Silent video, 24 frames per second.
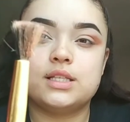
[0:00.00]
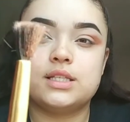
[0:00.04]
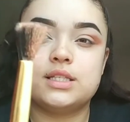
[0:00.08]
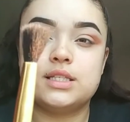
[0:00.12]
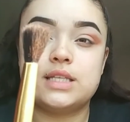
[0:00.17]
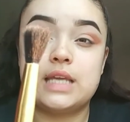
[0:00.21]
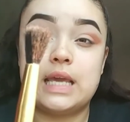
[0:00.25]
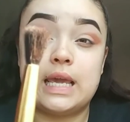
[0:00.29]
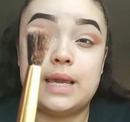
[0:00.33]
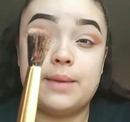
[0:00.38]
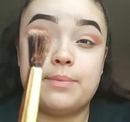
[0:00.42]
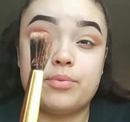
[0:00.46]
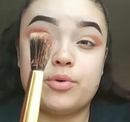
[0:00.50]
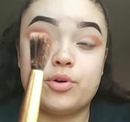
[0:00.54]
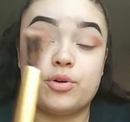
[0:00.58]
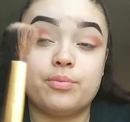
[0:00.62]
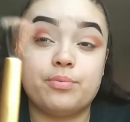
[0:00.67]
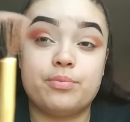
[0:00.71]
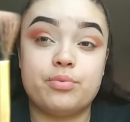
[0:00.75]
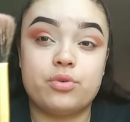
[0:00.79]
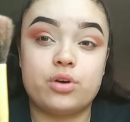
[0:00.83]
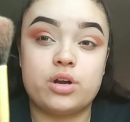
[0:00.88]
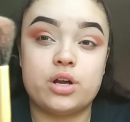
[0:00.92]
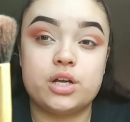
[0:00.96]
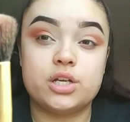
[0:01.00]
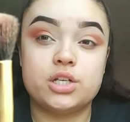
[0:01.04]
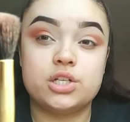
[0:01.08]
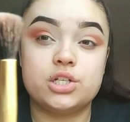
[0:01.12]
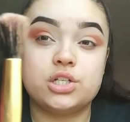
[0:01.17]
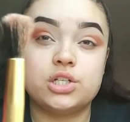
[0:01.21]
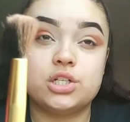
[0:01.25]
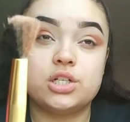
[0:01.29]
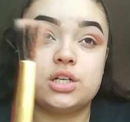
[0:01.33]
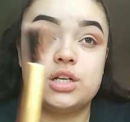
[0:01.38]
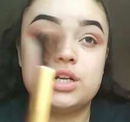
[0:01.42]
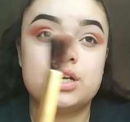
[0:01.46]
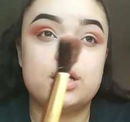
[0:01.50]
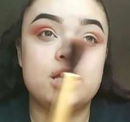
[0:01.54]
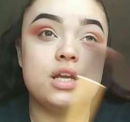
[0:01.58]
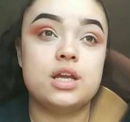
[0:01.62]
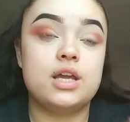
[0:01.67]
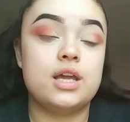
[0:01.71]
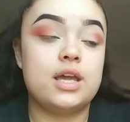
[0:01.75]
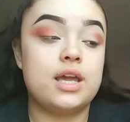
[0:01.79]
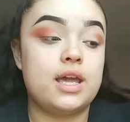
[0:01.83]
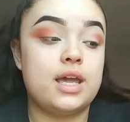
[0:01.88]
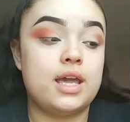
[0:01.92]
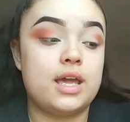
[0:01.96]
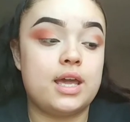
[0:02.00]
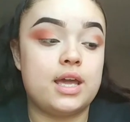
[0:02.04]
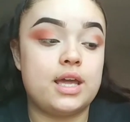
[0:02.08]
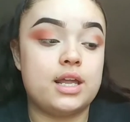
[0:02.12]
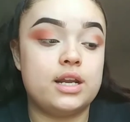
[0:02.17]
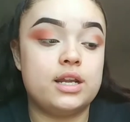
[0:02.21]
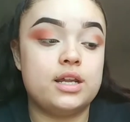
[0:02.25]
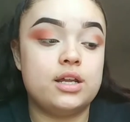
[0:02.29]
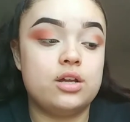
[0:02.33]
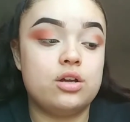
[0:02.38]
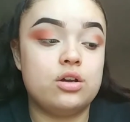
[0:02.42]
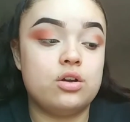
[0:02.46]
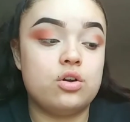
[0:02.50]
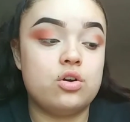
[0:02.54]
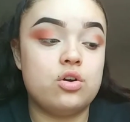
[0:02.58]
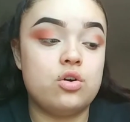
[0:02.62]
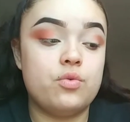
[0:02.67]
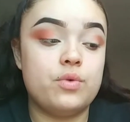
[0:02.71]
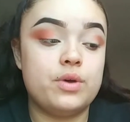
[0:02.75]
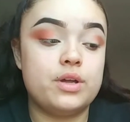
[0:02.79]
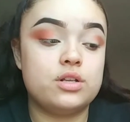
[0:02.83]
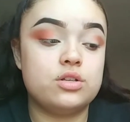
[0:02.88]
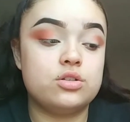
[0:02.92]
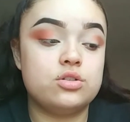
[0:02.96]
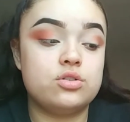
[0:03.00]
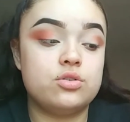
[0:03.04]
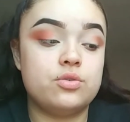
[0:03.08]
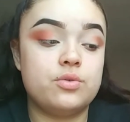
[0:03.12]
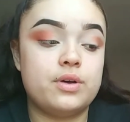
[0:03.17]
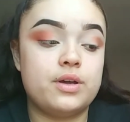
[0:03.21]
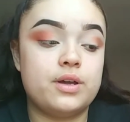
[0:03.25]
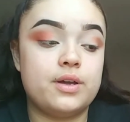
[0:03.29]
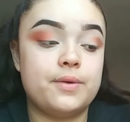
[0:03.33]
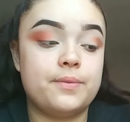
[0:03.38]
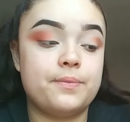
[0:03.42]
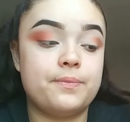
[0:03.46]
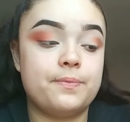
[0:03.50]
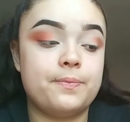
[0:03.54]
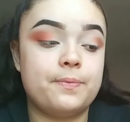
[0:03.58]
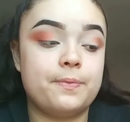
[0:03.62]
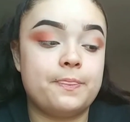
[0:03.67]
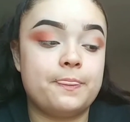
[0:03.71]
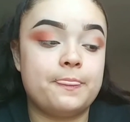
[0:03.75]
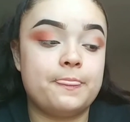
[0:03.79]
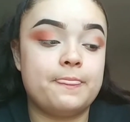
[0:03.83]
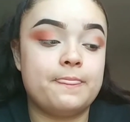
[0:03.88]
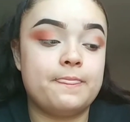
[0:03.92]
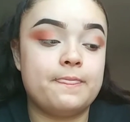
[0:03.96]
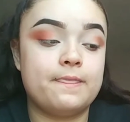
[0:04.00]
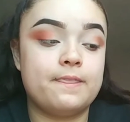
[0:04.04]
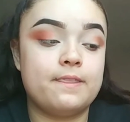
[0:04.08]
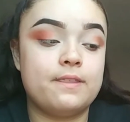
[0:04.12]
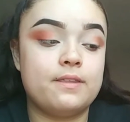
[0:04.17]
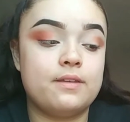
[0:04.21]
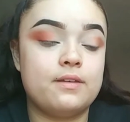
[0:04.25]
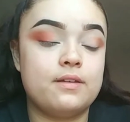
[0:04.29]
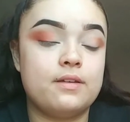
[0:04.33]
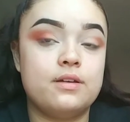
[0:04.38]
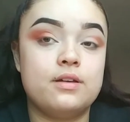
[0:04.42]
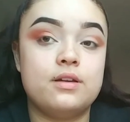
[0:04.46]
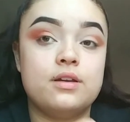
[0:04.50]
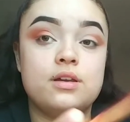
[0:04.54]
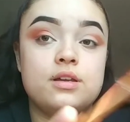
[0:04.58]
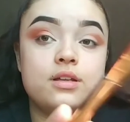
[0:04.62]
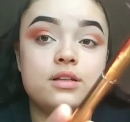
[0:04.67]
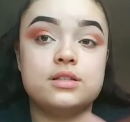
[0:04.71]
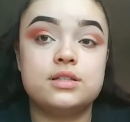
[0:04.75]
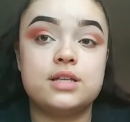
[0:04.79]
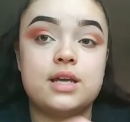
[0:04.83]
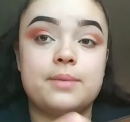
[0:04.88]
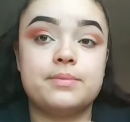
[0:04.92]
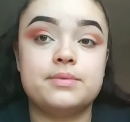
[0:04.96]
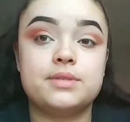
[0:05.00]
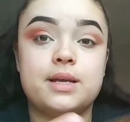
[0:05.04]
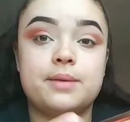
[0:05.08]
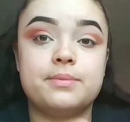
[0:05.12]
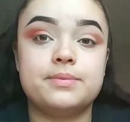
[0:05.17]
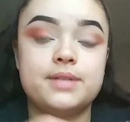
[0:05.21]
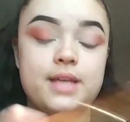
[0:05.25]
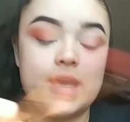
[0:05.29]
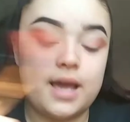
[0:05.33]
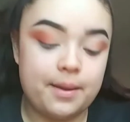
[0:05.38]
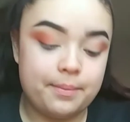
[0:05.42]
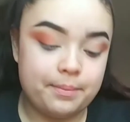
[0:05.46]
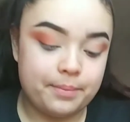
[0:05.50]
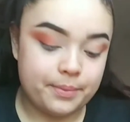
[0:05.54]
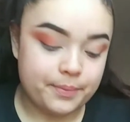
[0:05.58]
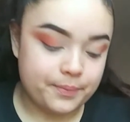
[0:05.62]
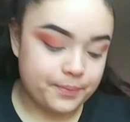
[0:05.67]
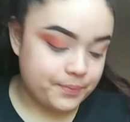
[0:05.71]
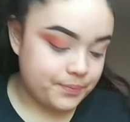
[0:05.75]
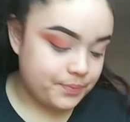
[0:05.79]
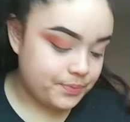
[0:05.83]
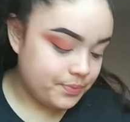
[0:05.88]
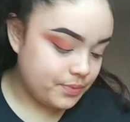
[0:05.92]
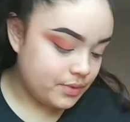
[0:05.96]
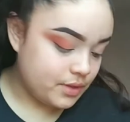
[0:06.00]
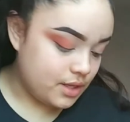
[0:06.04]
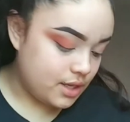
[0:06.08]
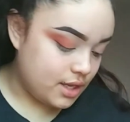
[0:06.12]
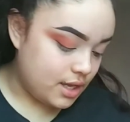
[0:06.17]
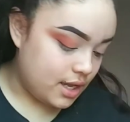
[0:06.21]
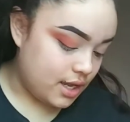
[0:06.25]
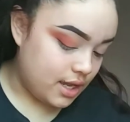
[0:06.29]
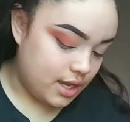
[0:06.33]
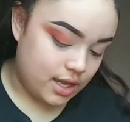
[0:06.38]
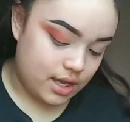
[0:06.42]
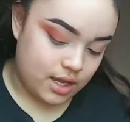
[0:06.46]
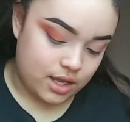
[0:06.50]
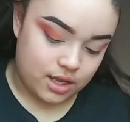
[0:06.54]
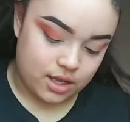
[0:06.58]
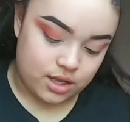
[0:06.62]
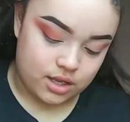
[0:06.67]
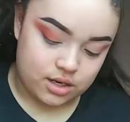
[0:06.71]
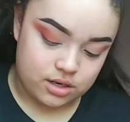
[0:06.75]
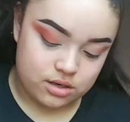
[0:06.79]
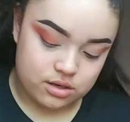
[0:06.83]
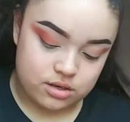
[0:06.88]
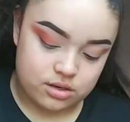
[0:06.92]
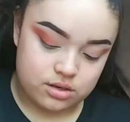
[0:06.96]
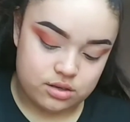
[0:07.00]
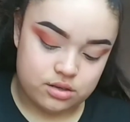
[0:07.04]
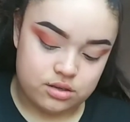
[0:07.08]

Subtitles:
tapered brush and go into it, tap, tap, tap, and